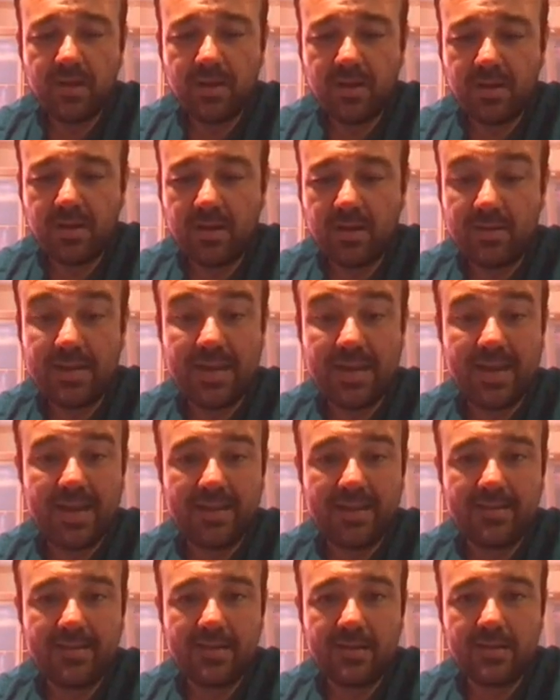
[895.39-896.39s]

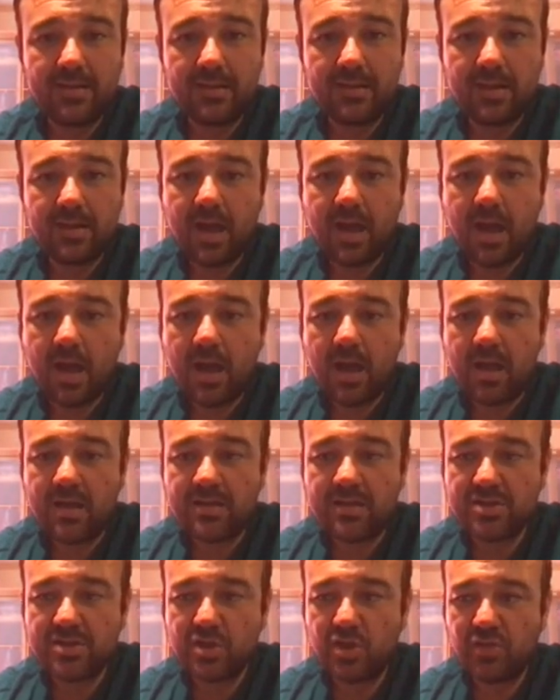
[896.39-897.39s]
decadal
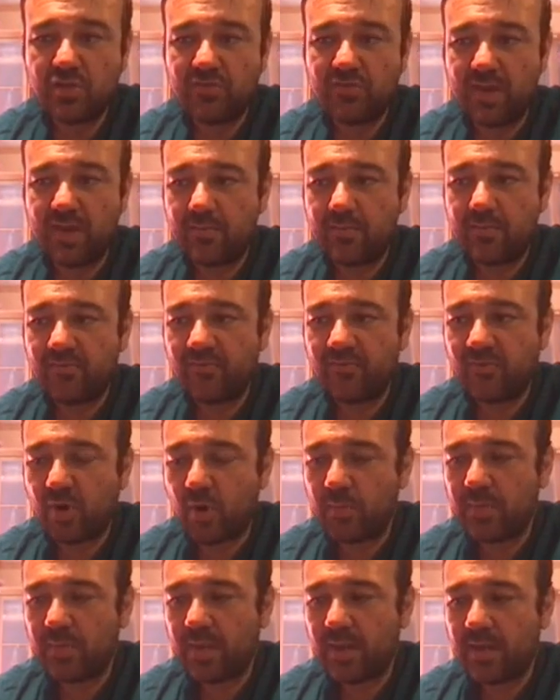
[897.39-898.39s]
survey
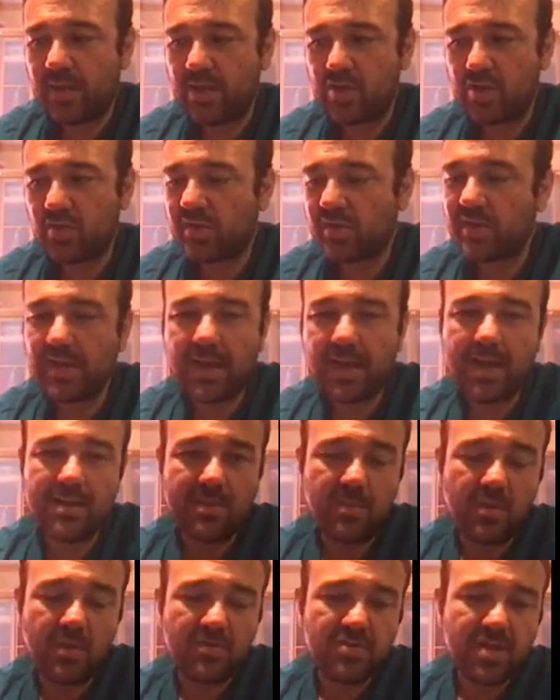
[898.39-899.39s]
from the National
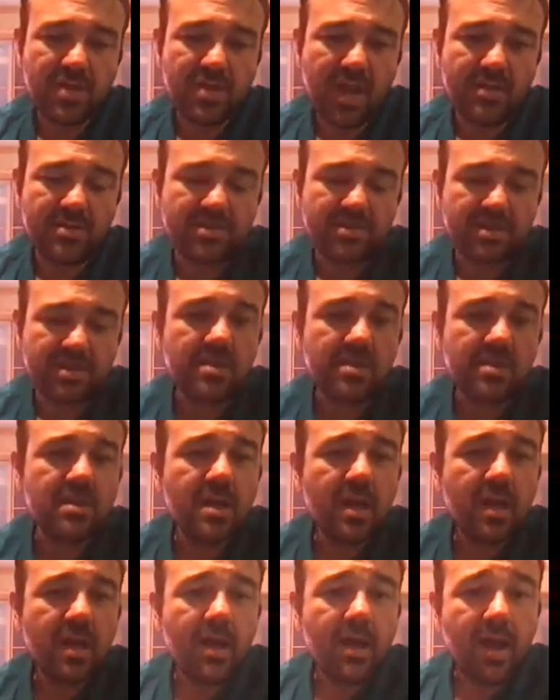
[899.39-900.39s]
Academy of Sciences.
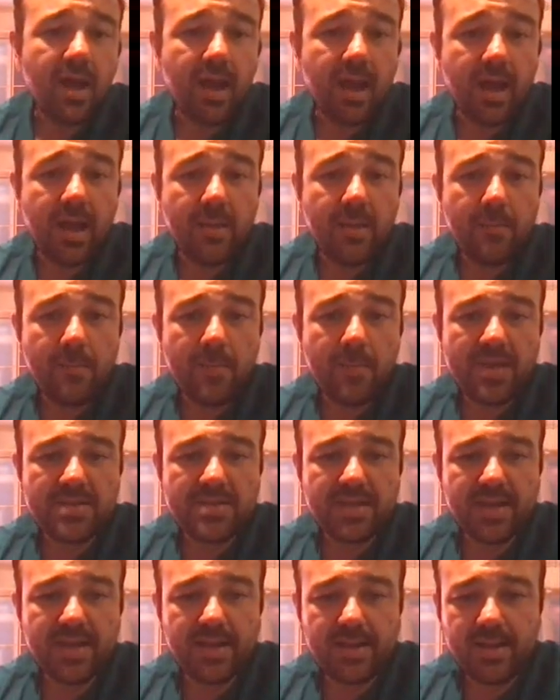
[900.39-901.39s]
And
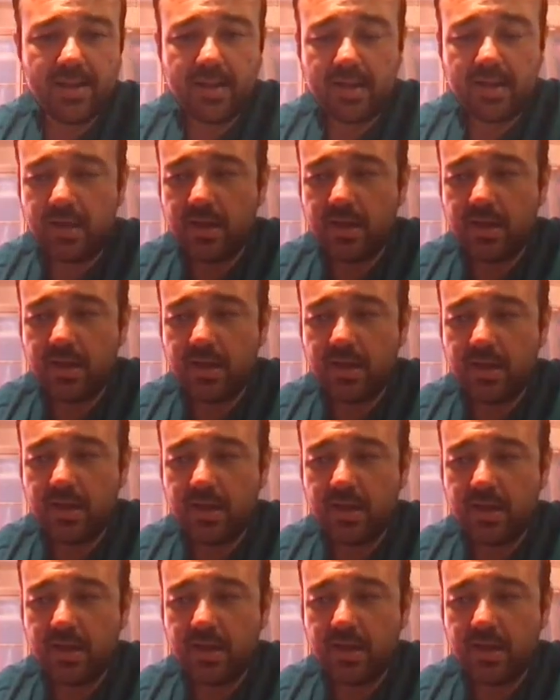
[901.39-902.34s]
basically, the